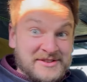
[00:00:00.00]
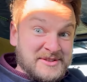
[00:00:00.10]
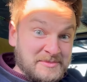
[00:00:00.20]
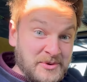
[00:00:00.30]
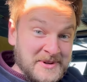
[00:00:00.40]

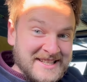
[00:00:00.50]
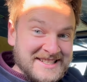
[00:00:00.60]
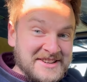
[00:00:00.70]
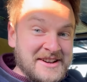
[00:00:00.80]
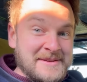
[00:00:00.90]
It's morning
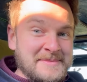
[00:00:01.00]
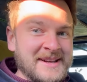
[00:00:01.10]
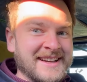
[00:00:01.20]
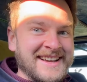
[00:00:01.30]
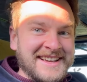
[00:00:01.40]
time,
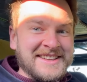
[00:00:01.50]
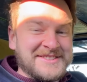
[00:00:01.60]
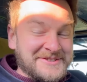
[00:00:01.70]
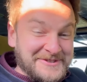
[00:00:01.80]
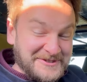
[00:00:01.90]

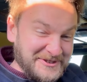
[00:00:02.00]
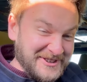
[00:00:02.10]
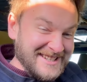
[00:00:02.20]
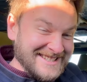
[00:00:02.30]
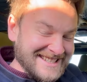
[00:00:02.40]
it's
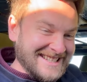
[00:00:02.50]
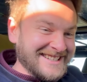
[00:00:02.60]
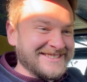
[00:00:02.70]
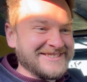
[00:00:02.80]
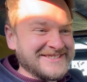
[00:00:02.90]
freezing
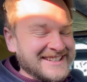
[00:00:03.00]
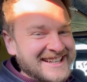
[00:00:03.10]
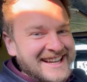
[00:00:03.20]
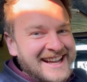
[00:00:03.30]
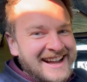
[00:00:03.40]
cold.
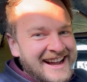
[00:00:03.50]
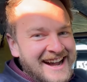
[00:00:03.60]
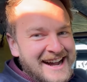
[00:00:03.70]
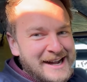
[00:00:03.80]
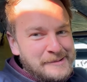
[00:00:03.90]

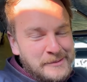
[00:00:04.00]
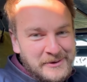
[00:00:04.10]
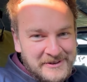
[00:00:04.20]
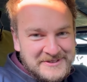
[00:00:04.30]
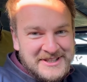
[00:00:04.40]

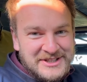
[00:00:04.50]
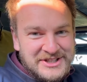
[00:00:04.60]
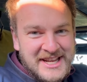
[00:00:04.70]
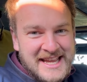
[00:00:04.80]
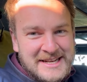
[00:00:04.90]
We're off to the
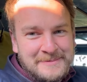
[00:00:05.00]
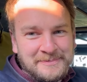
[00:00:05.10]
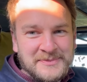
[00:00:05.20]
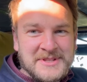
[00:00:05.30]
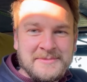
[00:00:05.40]
shed
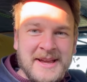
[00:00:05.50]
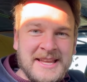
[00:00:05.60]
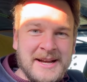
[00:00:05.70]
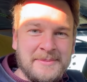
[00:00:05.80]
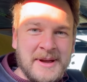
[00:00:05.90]
to
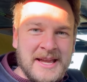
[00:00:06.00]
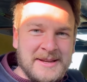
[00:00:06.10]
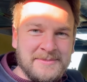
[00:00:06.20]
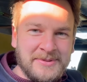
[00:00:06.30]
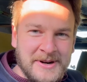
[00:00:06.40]
make up
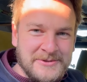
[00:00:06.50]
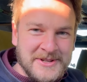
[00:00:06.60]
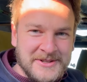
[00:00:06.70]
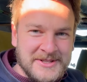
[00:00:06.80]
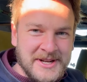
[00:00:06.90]
a
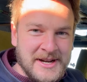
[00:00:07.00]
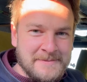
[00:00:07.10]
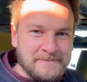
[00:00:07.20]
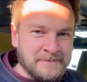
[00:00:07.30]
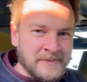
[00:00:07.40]

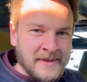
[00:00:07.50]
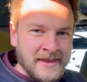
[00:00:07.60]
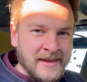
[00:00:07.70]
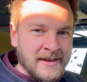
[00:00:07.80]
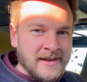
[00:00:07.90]
prototype.
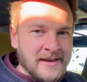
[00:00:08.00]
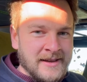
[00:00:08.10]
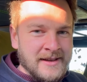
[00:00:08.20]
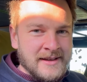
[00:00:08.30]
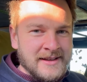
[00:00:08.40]

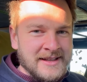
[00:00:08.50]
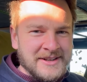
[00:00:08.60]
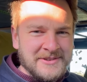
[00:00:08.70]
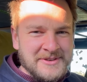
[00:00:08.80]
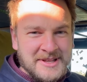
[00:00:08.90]

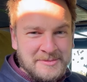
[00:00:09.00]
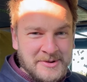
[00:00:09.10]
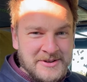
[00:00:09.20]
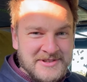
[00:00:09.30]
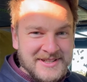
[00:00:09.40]
Not really a
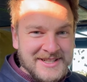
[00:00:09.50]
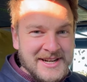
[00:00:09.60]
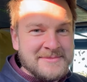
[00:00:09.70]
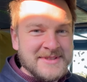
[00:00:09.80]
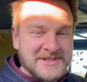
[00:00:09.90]

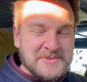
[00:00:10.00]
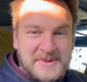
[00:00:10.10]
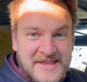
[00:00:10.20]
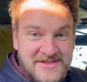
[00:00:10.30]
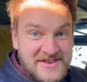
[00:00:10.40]
prototype, this will
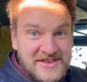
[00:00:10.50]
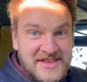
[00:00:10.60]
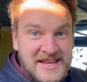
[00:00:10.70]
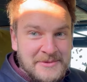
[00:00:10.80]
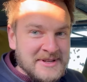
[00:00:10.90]
be the
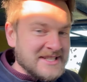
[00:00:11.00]
thing we